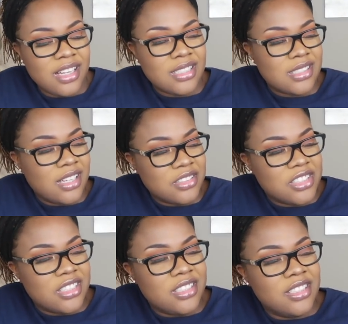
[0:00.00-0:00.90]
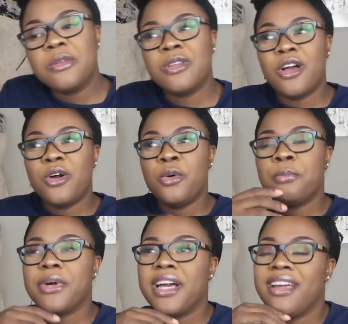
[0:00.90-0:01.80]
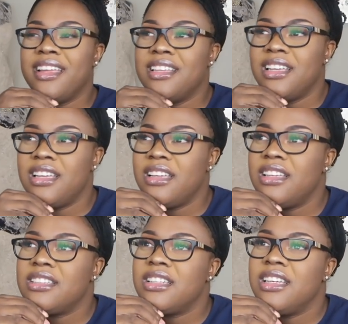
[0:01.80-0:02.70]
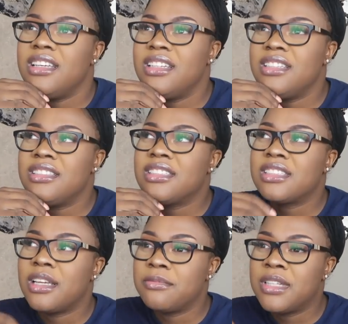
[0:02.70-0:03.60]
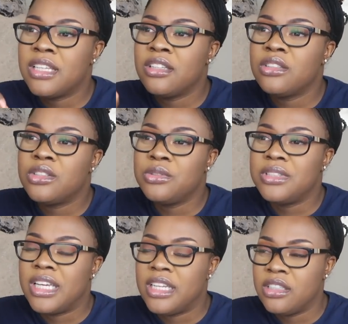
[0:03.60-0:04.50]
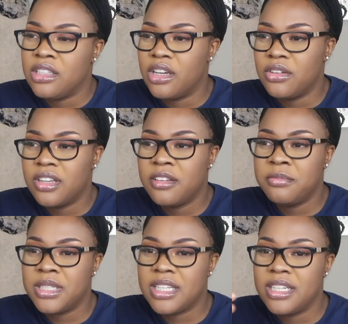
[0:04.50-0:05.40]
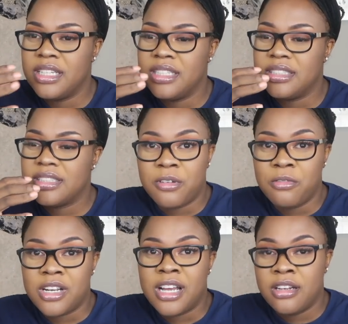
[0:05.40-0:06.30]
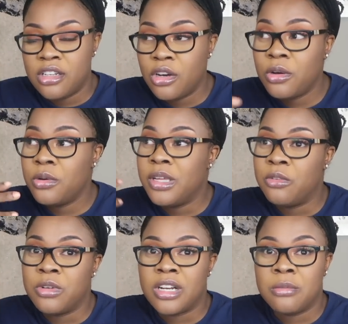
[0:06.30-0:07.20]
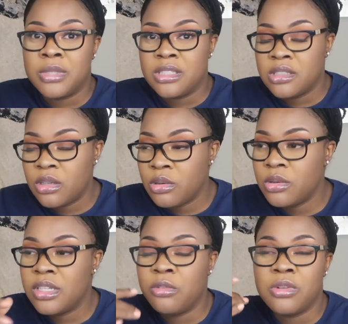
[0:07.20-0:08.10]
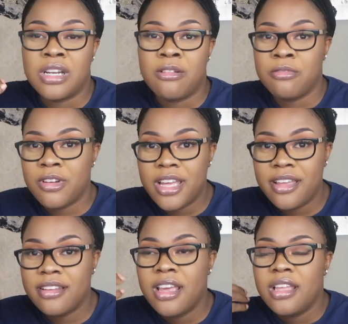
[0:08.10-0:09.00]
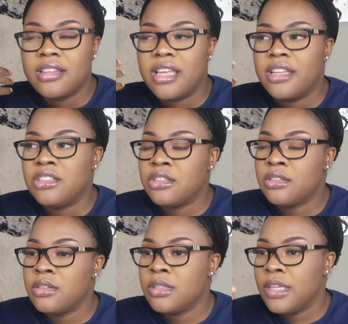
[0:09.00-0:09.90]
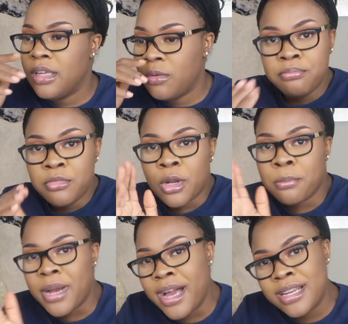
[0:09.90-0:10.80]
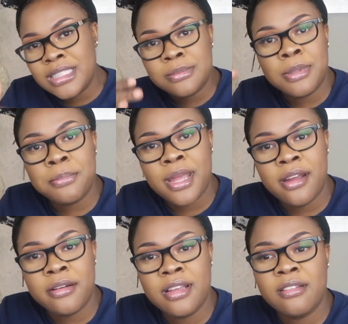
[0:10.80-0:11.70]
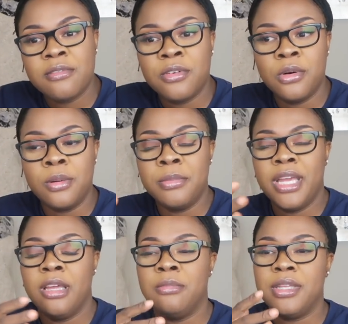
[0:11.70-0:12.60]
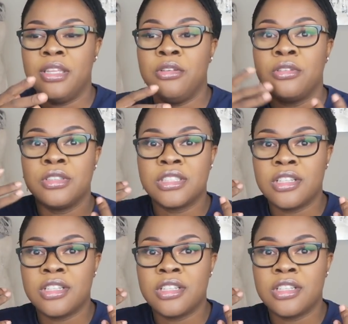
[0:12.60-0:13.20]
I sound shitty. No, but it, it it is something to take note of, because from what I know and what I've been told and what I've read, that generally your body is preparing for a baby. You'll